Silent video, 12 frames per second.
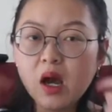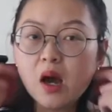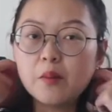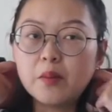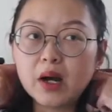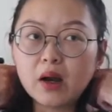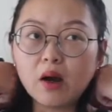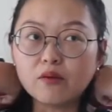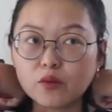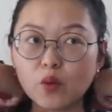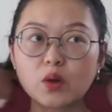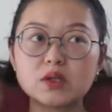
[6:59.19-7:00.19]
But of
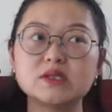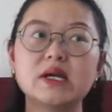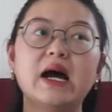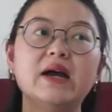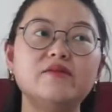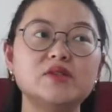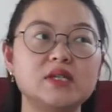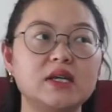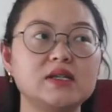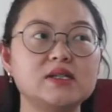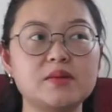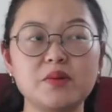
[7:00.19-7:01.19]
course, I've seen some of